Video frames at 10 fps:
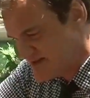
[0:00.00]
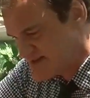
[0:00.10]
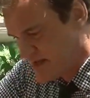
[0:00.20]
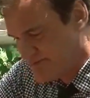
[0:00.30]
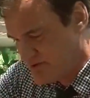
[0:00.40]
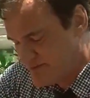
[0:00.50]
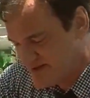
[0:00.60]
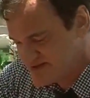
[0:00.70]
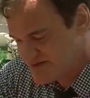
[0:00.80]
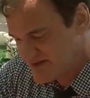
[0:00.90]
example
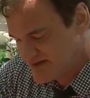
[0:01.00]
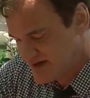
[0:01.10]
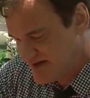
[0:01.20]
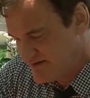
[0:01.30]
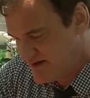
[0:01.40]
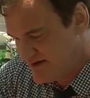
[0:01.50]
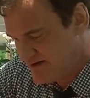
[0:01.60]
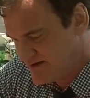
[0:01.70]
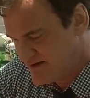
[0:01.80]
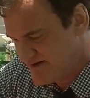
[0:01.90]
about something that
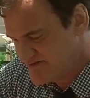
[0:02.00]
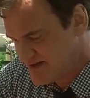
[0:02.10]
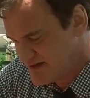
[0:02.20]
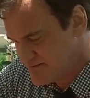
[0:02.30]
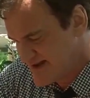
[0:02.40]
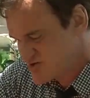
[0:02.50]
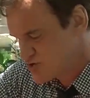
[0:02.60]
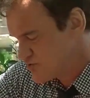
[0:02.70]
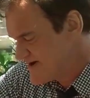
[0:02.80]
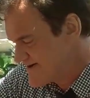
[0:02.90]
I've done in my
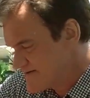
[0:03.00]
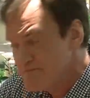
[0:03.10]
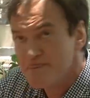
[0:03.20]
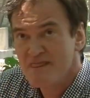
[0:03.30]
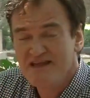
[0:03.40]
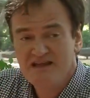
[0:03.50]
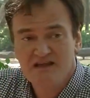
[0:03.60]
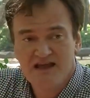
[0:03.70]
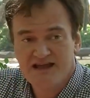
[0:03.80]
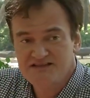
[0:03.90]
career
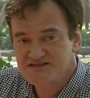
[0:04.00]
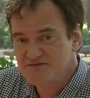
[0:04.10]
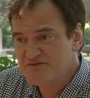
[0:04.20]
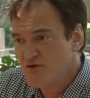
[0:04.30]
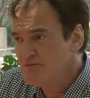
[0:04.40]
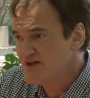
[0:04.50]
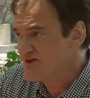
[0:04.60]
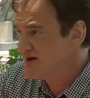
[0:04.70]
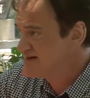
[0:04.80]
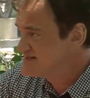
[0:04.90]
as a
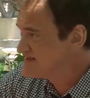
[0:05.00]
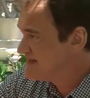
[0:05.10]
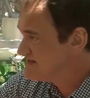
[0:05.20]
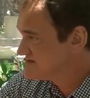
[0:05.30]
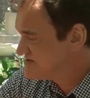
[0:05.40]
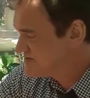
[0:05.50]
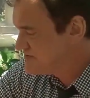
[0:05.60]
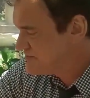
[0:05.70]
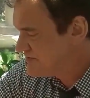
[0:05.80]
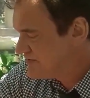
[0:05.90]
filmmaker, I decided
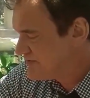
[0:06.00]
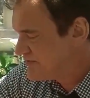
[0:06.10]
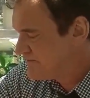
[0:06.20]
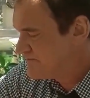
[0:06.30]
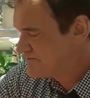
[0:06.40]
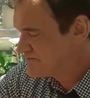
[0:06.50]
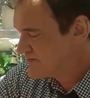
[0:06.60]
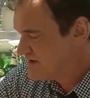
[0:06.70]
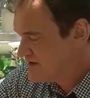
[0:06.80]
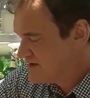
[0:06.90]
to
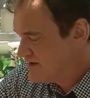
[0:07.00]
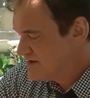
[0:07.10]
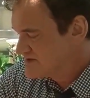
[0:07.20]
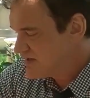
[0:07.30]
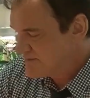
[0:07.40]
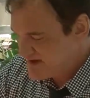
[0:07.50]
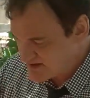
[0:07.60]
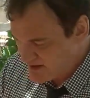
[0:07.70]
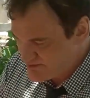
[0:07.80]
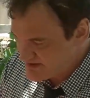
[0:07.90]
talk about
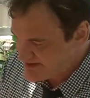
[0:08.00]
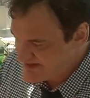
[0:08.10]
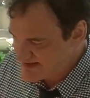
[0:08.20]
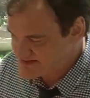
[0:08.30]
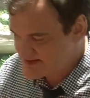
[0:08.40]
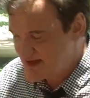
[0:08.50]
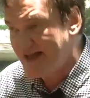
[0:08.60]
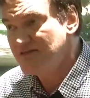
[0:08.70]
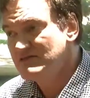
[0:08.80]
a couple of things that I